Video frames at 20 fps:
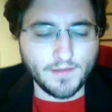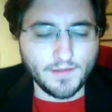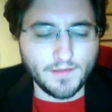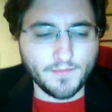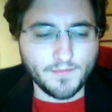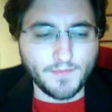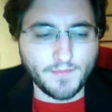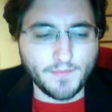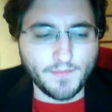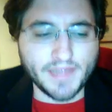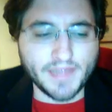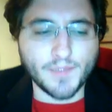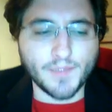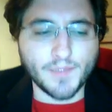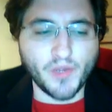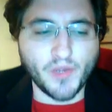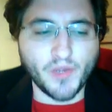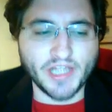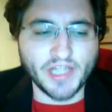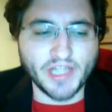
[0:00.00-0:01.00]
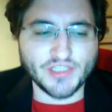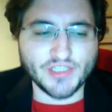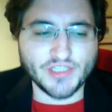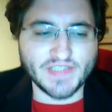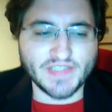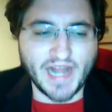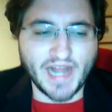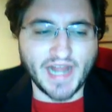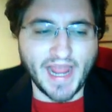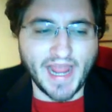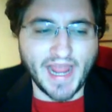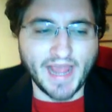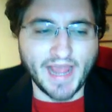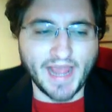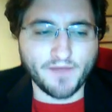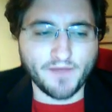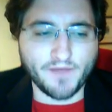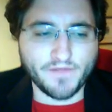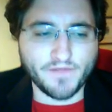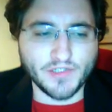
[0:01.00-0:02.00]
made the predictions that I
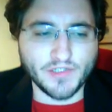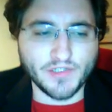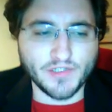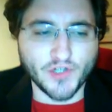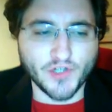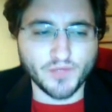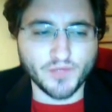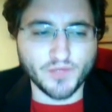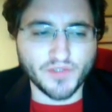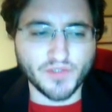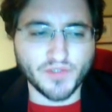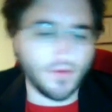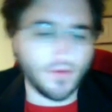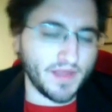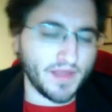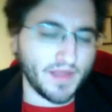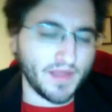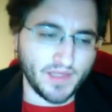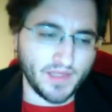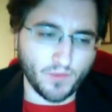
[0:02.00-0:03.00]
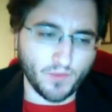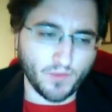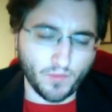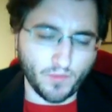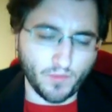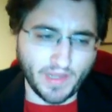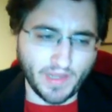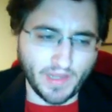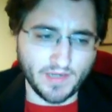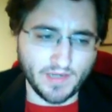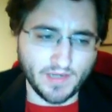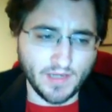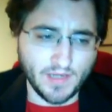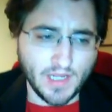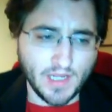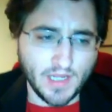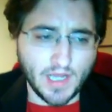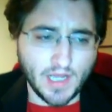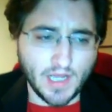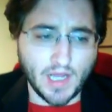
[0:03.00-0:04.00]
have in terms of who I think will win,
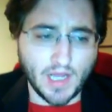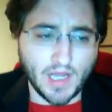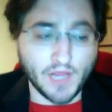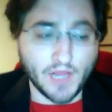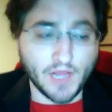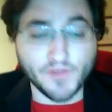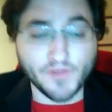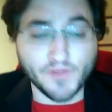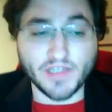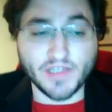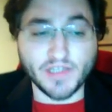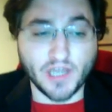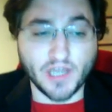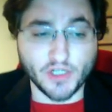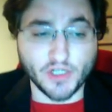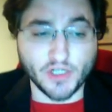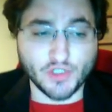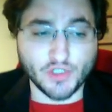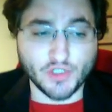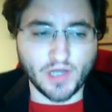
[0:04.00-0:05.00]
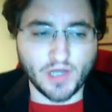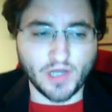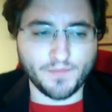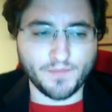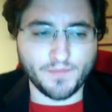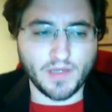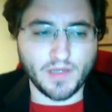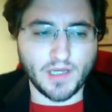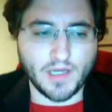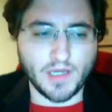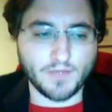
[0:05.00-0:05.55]
other than Donald Trump,